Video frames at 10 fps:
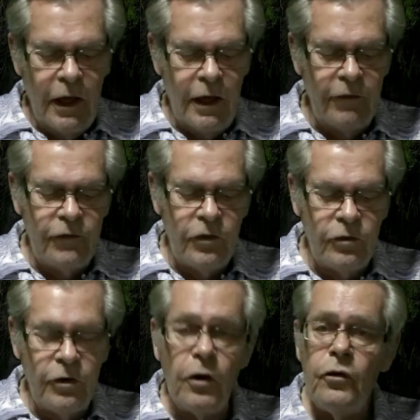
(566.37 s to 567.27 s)
If
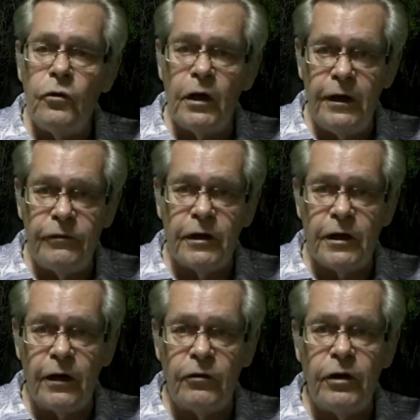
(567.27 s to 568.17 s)
you do leave the
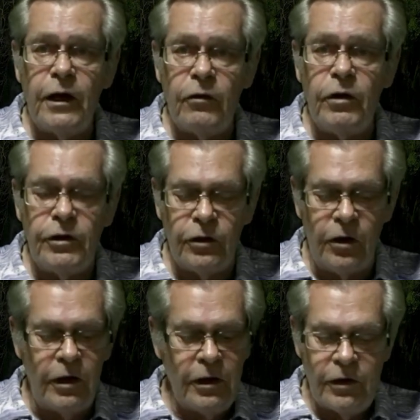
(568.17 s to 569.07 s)
country and
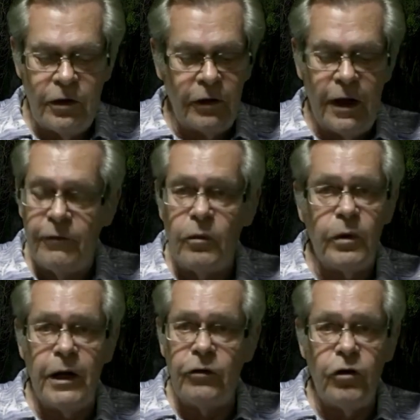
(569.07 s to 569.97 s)
return and you don't have a
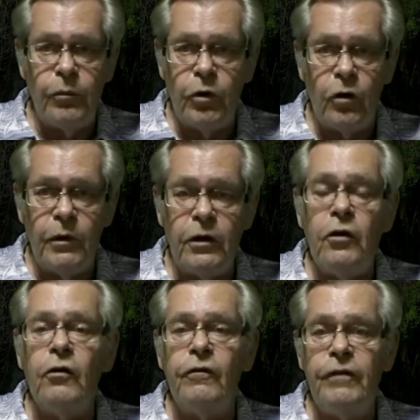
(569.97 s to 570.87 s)
re-entry permit,
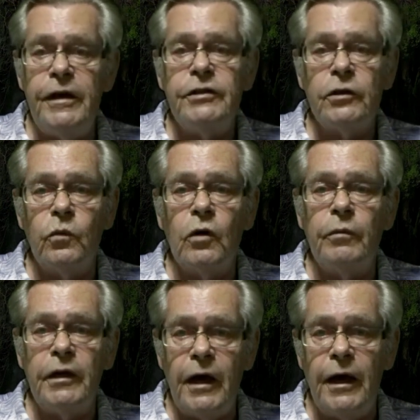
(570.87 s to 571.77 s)
your visa will
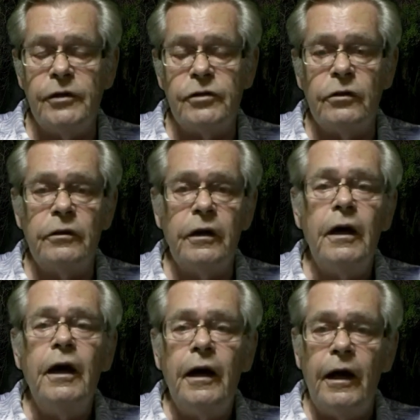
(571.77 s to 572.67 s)
be cancelled
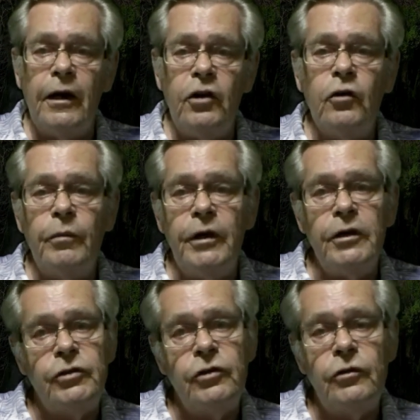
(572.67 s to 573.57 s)
and you'll be
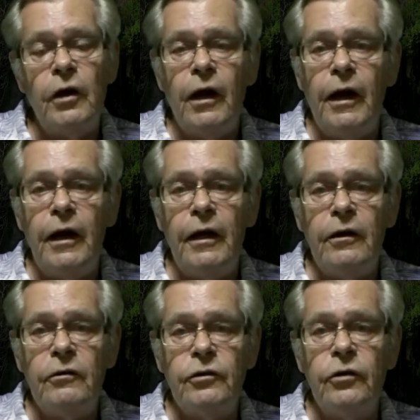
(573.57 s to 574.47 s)
issued
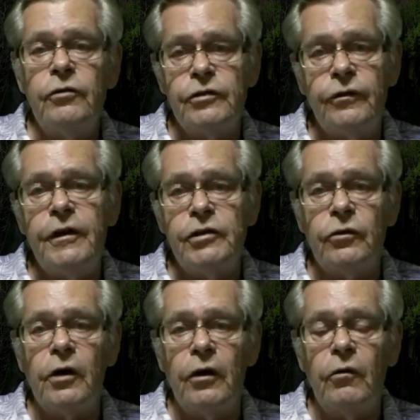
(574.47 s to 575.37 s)
a tourist visa
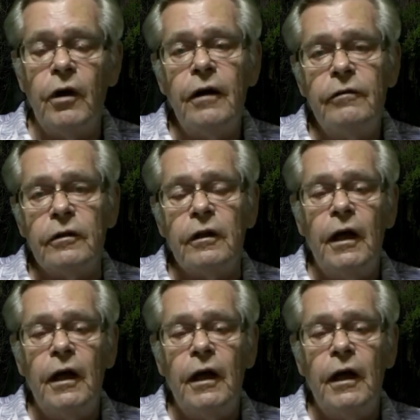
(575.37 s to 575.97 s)
on arrival.